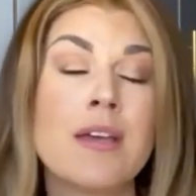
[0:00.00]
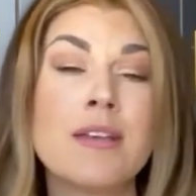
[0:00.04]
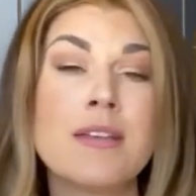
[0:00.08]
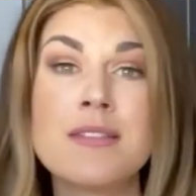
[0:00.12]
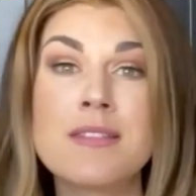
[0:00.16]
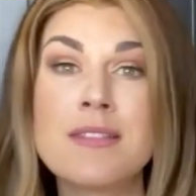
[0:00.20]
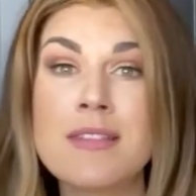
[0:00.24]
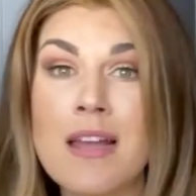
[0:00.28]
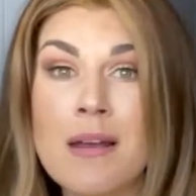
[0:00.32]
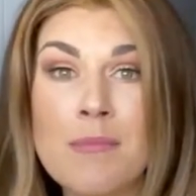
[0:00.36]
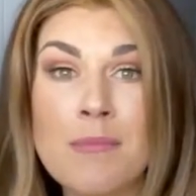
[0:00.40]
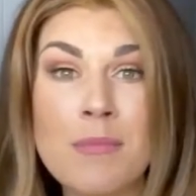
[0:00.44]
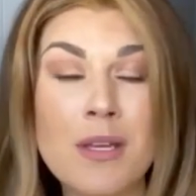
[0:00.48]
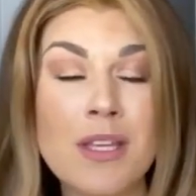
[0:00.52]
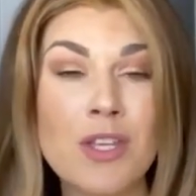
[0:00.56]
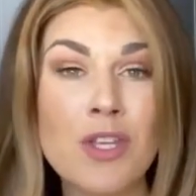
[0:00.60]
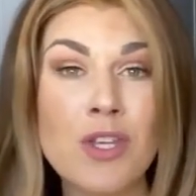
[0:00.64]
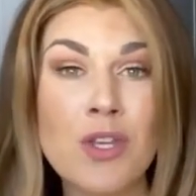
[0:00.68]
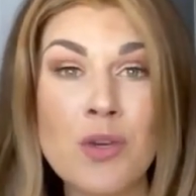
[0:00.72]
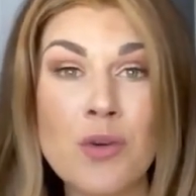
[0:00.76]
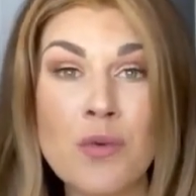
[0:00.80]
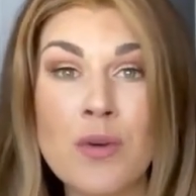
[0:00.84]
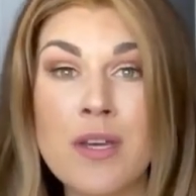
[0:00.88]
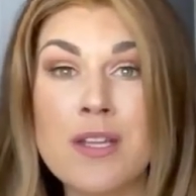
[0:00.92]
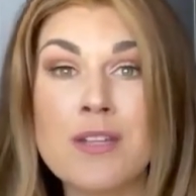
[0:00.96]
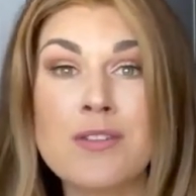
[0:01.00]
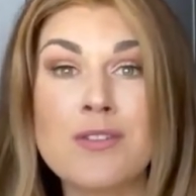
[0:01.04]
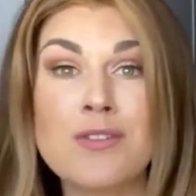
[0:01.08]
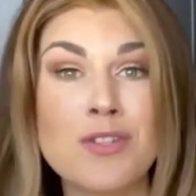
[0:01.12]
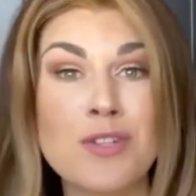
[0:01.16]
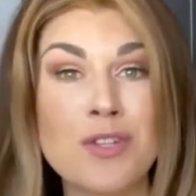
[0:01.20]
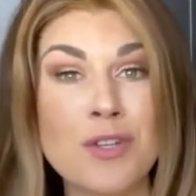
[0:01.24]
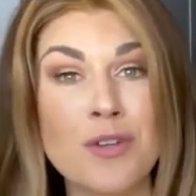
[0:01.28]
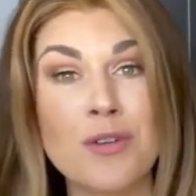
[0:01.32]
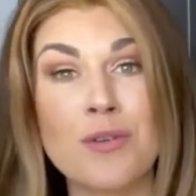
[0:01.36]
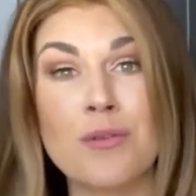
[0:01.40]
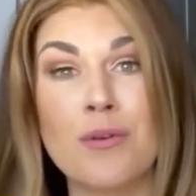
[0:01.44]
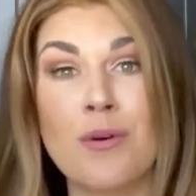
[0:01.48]
Some you can
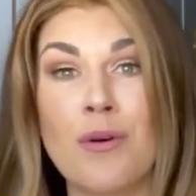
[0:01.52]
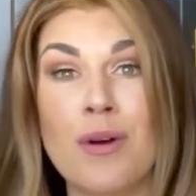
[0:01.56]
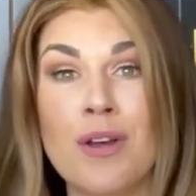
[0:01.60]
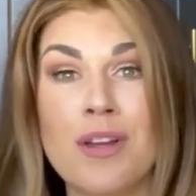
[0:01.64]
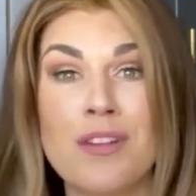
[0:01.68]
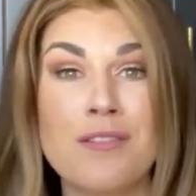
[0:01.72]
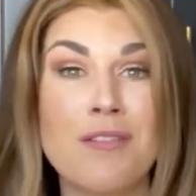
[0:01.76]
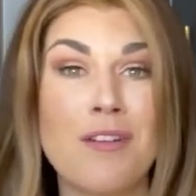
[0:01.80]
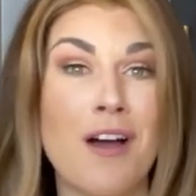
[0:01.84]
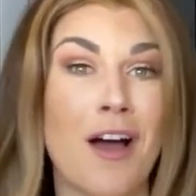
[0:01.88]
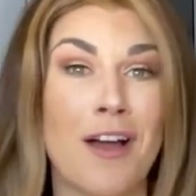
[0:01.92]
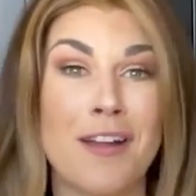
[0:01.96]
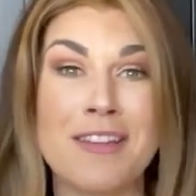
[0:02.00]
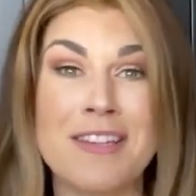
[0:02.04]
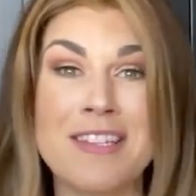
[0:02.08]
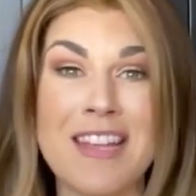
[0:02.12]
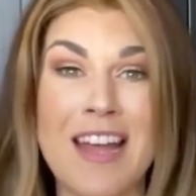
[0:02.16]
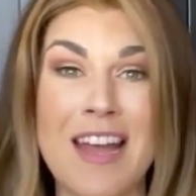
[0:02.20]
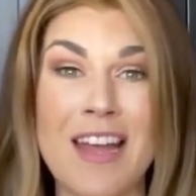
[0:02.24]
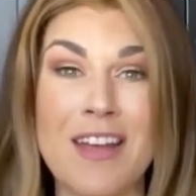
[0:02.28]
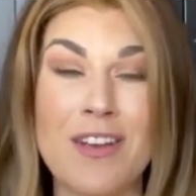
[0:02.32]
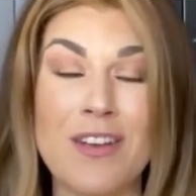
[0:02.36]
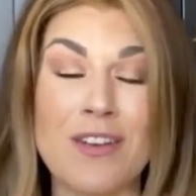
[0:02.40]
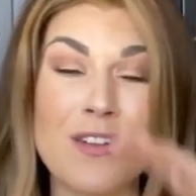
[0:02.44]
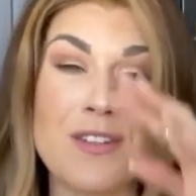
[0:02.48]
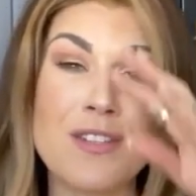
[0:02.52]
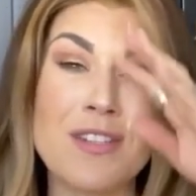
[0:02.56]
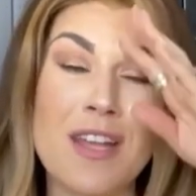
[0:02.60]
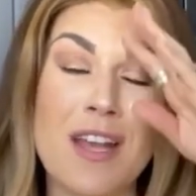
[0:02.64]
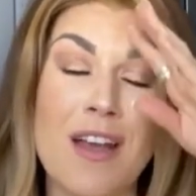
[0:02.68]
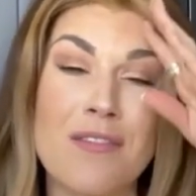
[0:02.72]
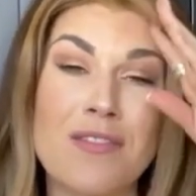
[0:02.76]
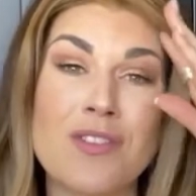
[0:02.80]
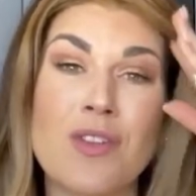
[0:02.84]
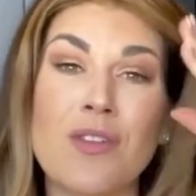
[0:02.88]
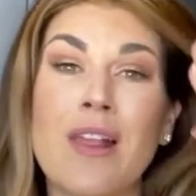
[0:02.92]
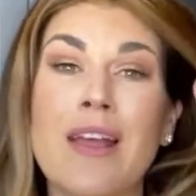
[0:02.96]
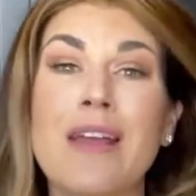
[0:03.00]
do on site
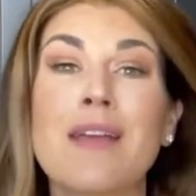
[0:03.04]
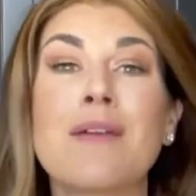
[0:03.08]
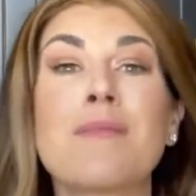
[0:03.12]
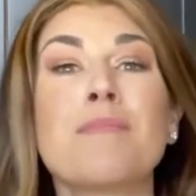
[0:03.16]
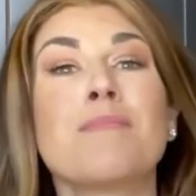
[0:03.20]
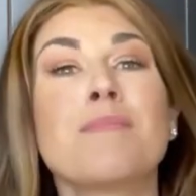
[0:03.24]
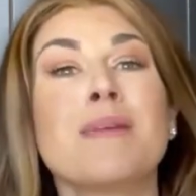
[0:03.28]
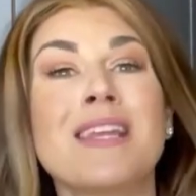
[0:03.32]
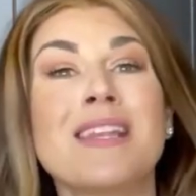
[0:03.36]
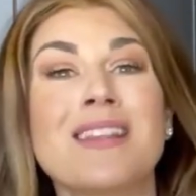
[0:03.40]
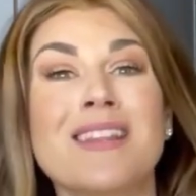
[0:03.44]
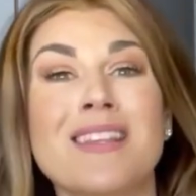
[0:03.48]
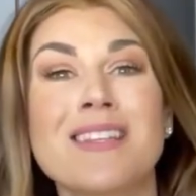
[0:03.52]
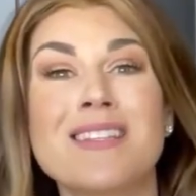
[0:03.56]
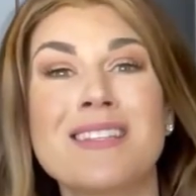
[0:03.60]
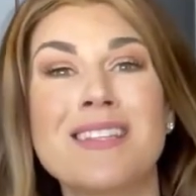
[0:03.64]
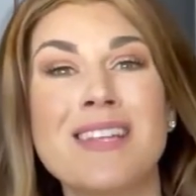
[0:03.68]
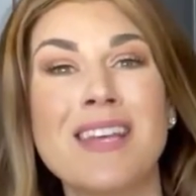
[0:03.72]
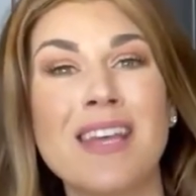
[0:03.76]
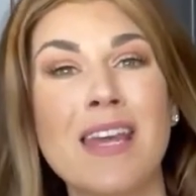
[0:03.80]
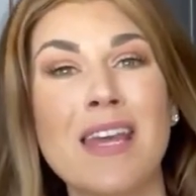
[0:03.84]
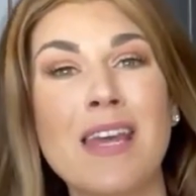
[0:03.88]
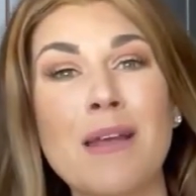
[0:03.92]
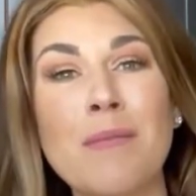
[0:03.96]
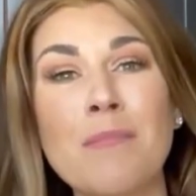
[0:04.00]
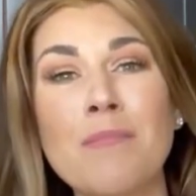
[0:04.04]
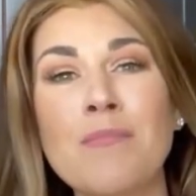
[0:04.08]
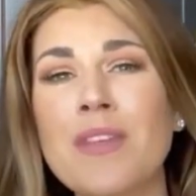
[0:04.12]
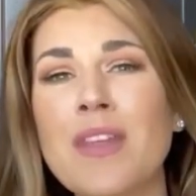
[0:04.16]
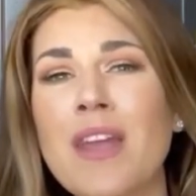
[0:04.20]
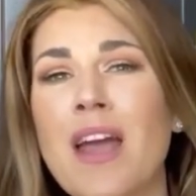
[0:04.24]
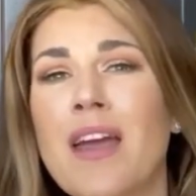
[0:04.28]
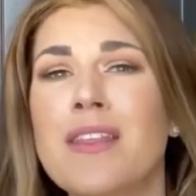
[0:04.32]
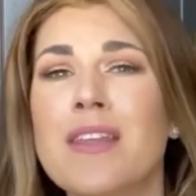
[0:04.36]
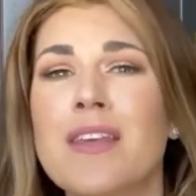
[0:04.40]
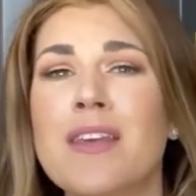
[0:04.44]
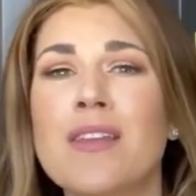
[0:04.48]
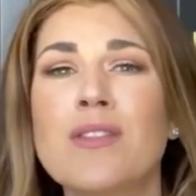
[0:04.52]
yourself. So like Meet the Team,
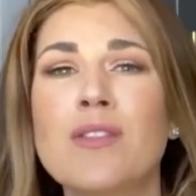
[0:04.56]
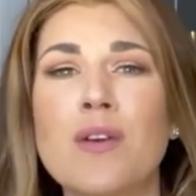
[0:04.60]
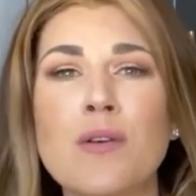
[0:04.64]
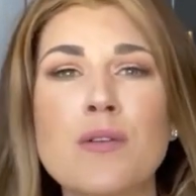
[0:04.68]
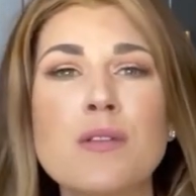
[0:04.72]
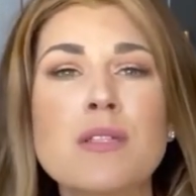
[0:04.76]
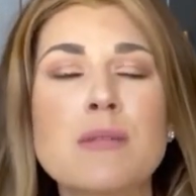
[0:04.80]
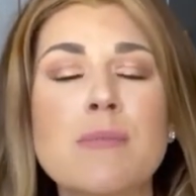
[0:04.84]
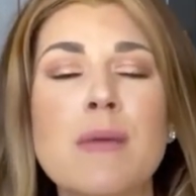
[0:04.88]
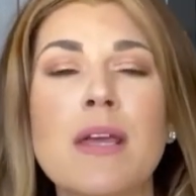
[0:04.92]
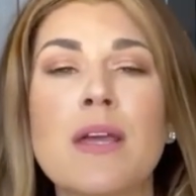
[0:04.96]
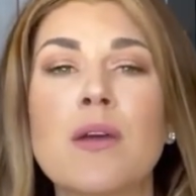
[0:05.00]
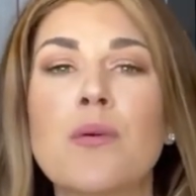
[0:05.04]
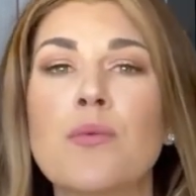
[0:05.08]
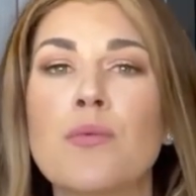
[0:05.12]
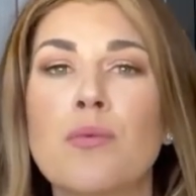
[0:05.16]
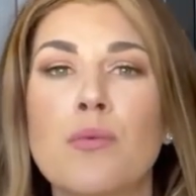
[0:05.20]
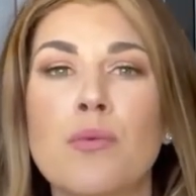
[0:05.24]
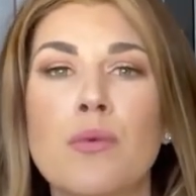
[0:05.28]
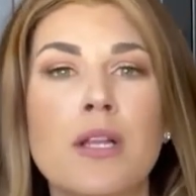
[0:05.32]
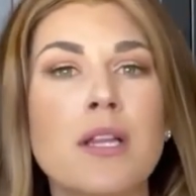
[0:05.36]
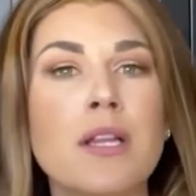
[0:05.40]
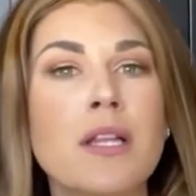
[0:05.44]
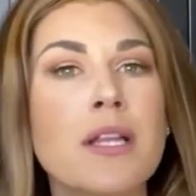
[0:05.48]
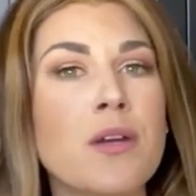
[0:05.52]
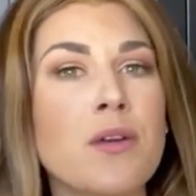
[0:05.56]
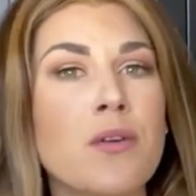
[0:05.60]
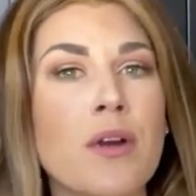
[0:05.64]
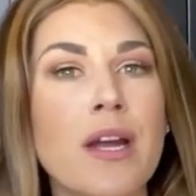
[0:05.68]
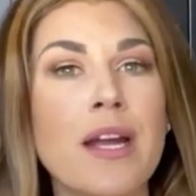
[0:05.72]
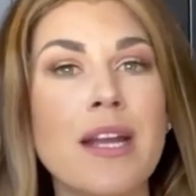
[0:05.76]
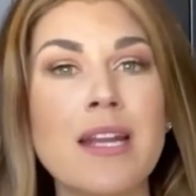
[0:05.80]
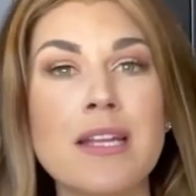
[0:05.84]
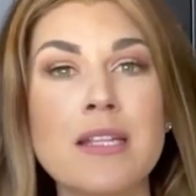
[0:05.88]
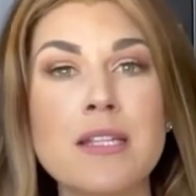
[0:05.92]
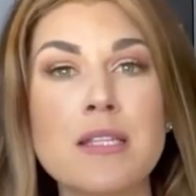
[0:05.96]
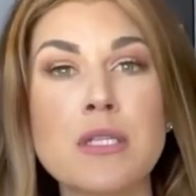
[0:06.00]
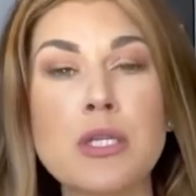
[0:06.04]
I think those make really
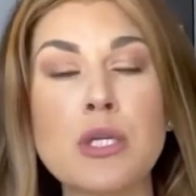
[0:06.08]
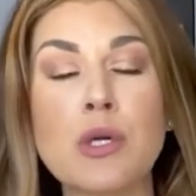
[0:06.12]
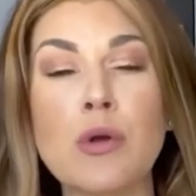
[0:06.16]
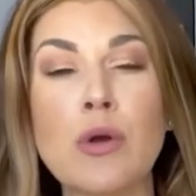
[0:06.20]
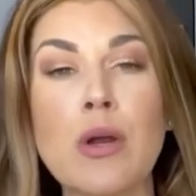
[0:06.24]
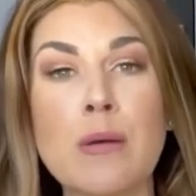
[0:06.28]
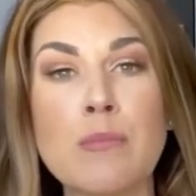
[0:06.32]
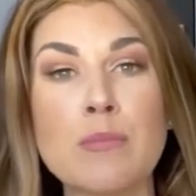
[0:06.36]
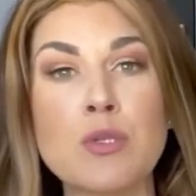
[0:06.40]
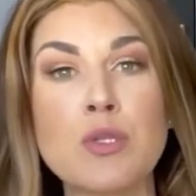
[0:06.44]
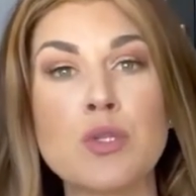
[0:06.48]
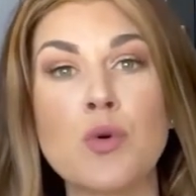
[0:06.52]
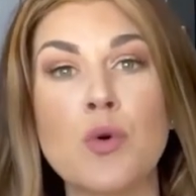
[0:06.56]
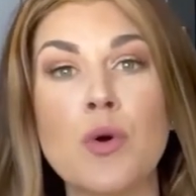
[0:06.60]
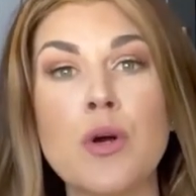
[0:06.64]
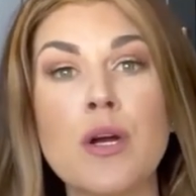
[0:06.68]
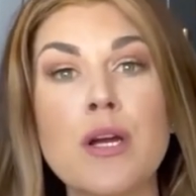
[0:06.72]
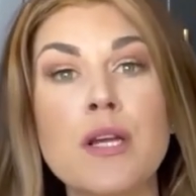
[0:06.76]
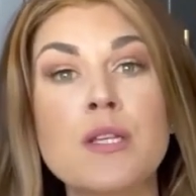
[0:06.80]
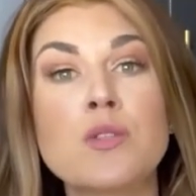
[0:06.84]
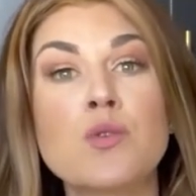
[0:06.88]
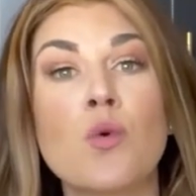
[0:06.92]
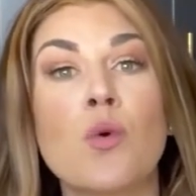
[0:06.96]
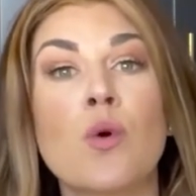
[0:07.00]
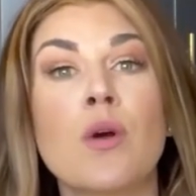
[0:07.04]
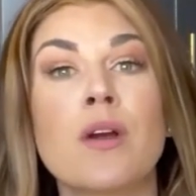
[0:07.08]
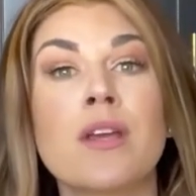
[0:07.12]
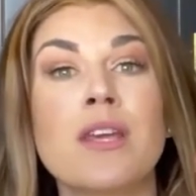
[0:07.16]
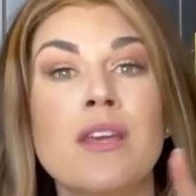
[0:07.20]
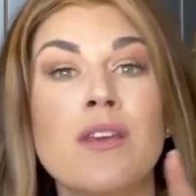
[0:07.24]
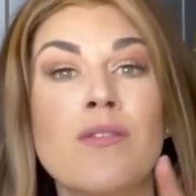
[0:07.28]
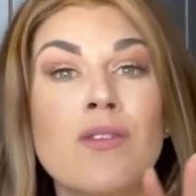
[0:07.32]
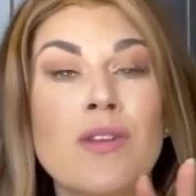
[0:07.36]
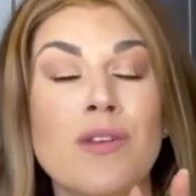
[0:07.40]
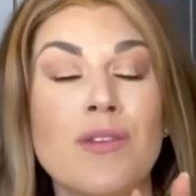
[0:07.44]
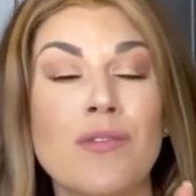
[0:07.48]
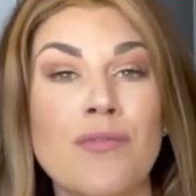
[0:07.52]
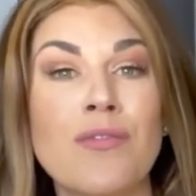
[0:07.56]
great Instagram stories or
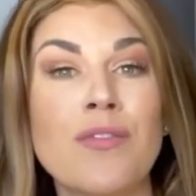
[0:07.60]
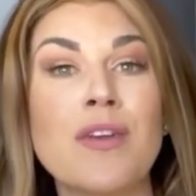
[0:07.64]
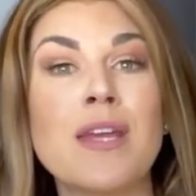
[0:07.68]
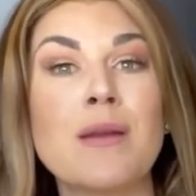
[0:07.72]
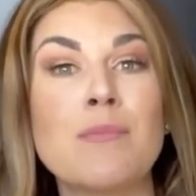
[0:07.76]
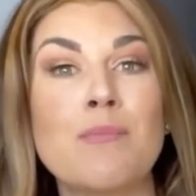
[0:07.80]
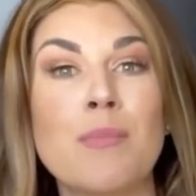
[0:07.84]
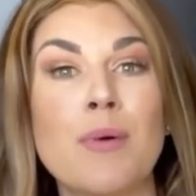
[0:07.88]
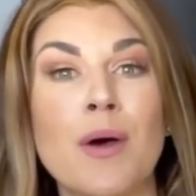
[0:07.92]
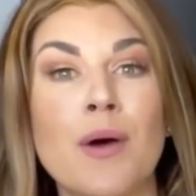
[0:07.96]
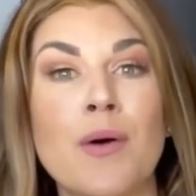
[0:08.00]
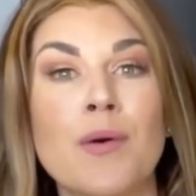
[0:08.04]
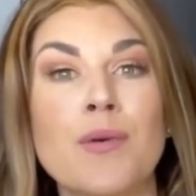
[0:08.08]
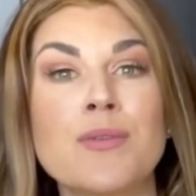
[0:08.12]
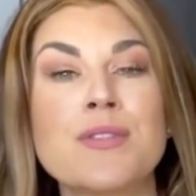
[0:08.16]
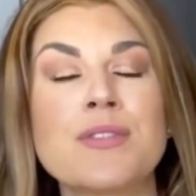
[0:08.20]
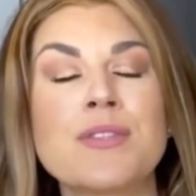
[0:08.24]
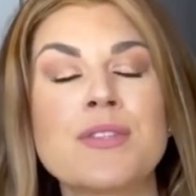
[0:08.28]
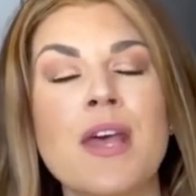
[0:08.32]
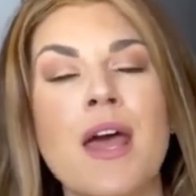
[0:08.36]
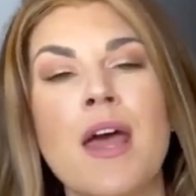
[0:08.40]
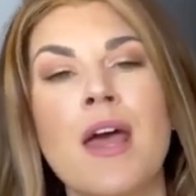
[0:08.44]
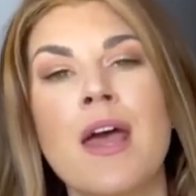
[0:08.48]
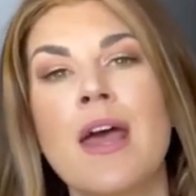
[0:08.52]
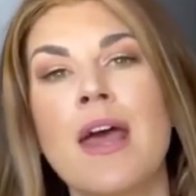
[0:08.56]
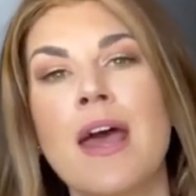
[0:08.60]
even feed posts.